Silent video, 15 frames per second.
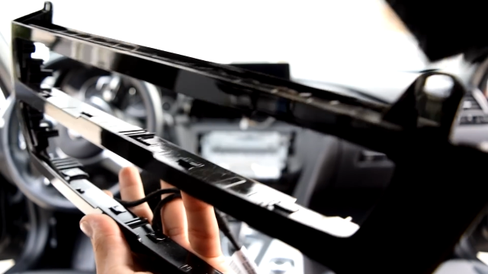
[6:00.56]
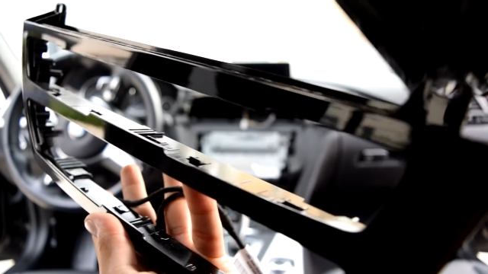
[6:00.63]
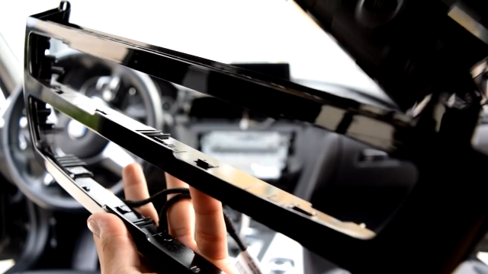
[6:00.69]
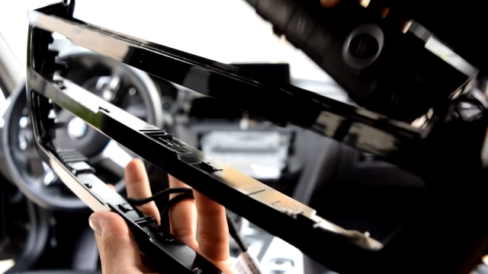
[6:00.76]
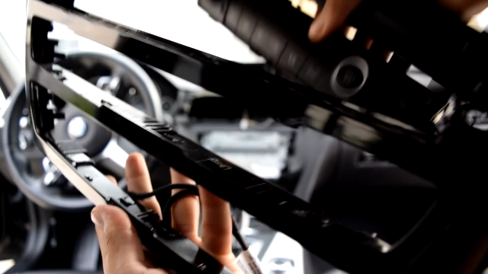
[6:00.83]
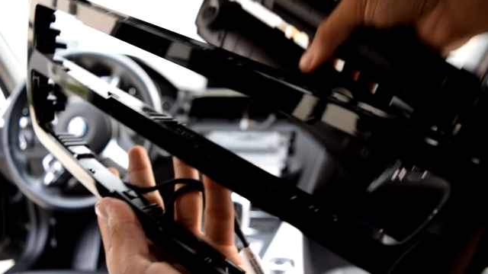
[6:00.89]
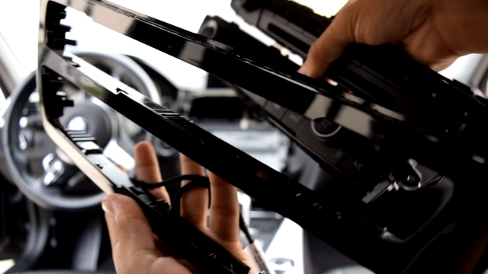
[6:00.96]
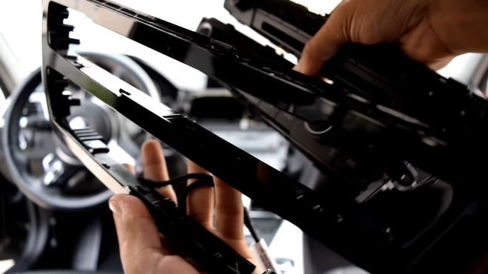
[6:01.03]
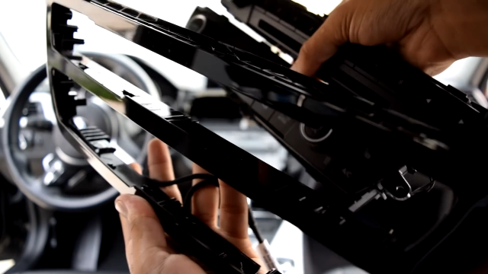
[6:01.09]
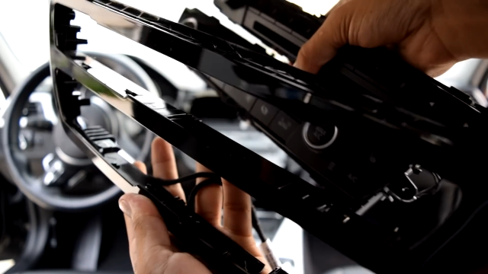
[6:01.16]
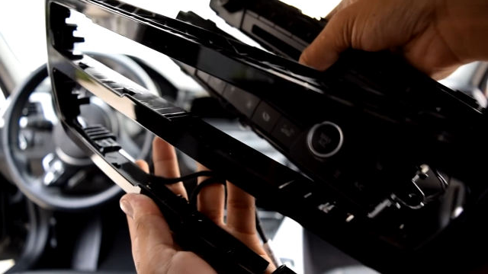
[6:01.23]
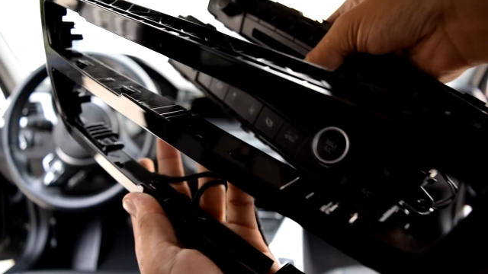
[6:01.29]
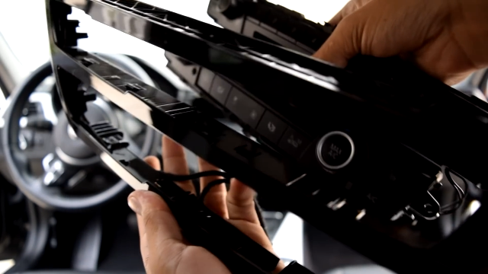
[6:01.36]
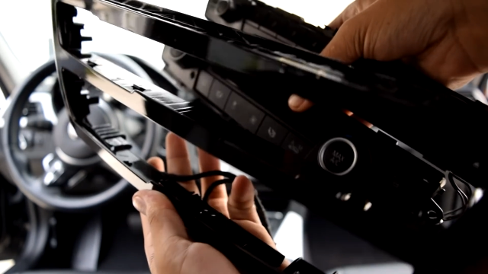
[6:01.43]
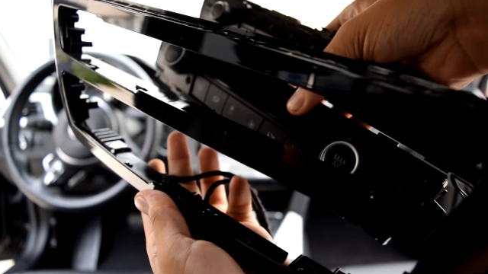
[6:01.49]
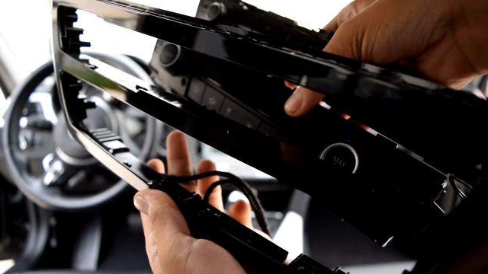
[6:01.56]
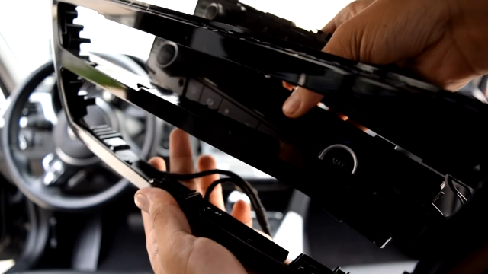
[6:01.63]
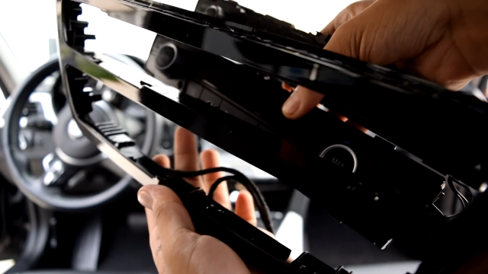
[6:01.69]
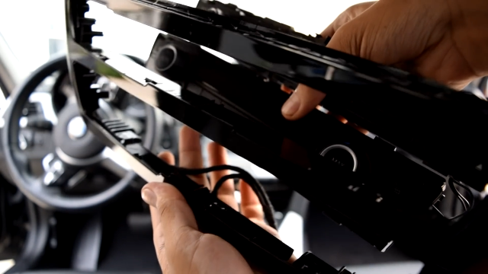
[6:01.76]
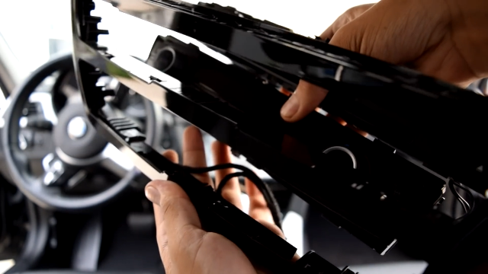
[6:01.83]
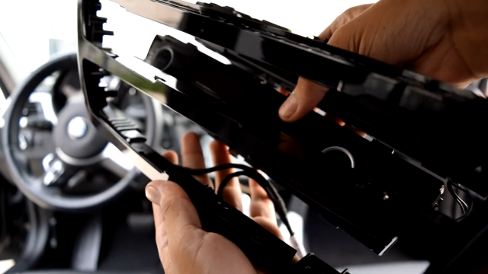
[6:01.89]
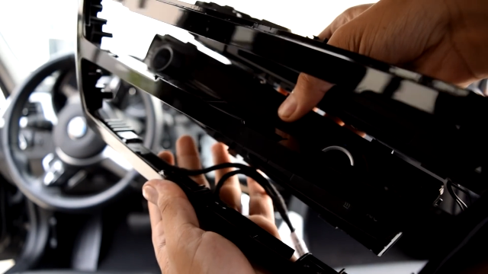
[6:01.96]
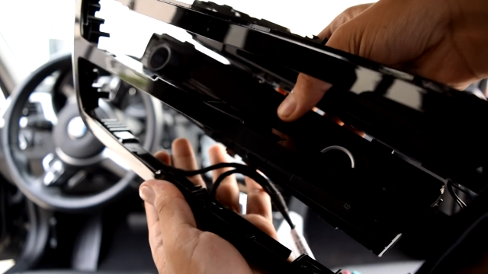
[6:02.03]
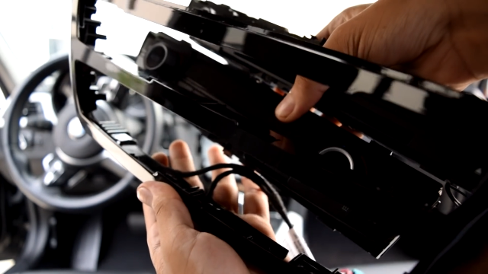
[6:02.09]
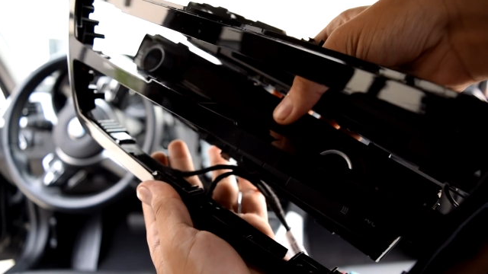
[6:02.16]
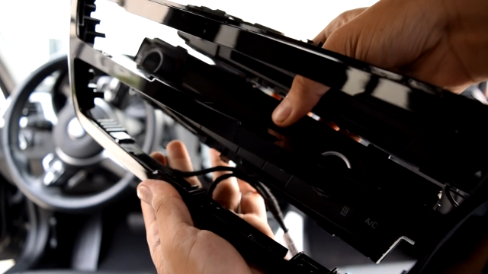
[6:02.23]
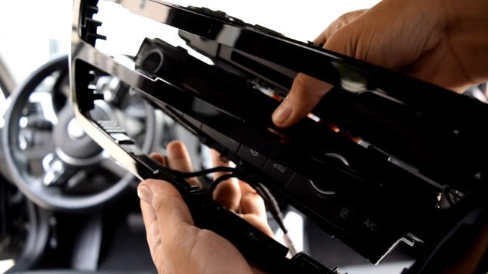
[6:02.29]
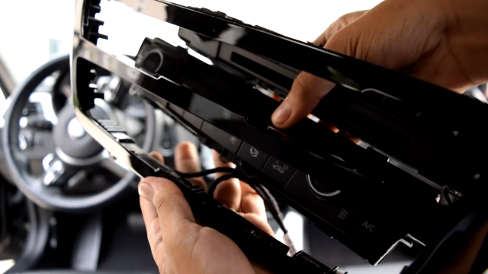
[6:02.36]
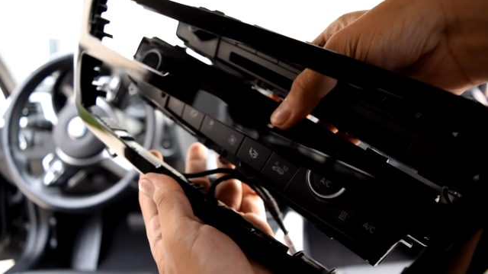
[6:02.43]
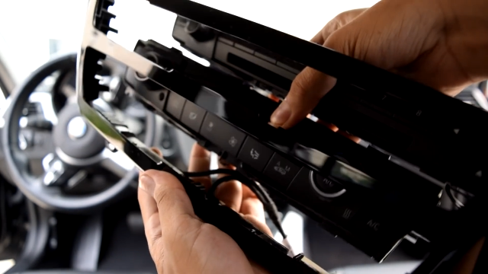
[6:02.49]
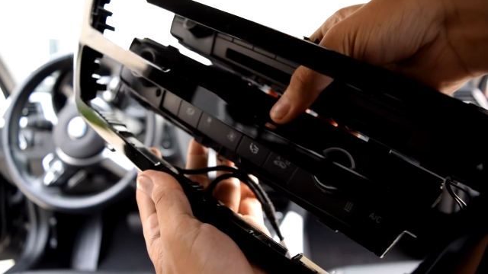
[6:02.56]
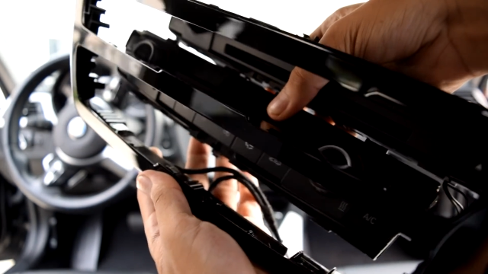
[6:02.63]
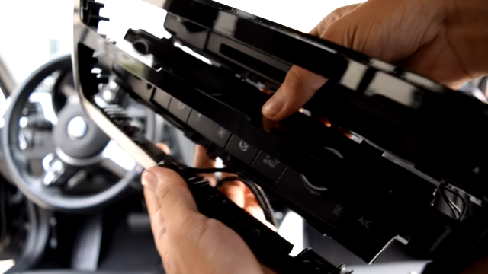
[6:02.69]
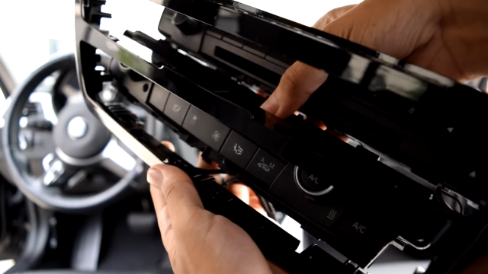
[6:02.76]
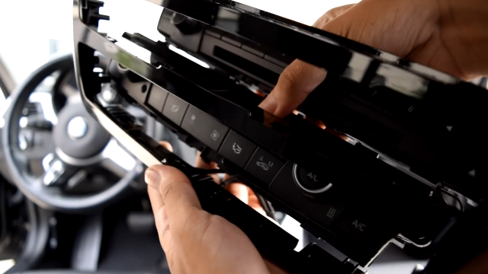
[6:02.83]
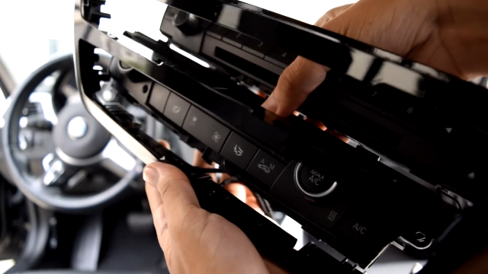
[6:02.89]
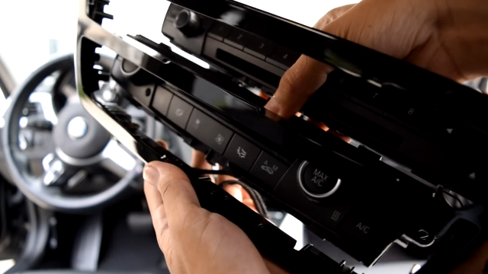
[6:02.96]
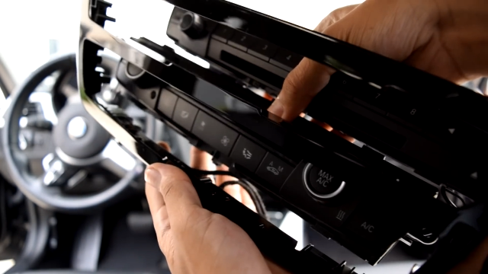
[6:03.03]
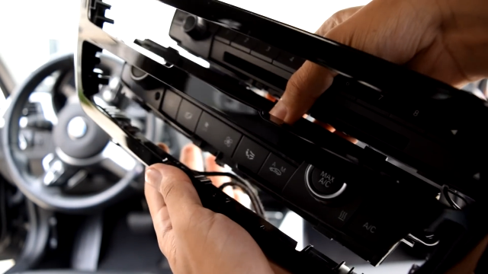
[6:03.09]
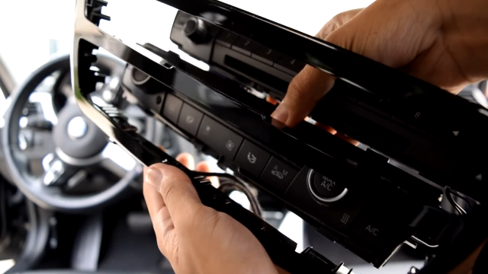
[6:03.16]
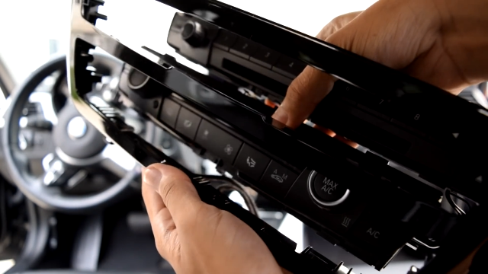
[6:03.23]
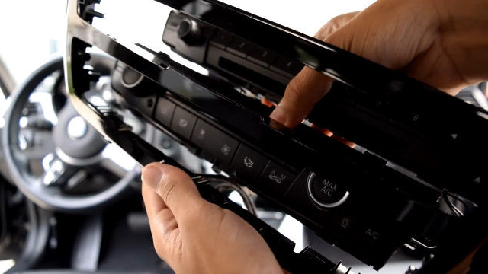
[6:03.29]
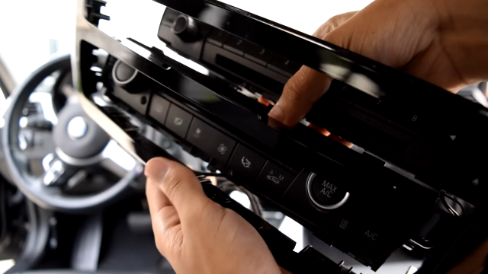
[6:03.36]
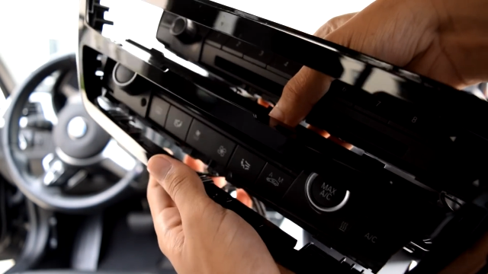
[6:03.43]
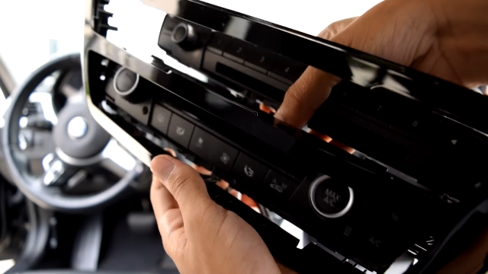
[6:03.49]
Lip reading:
No face is visible, so there are no lips to read.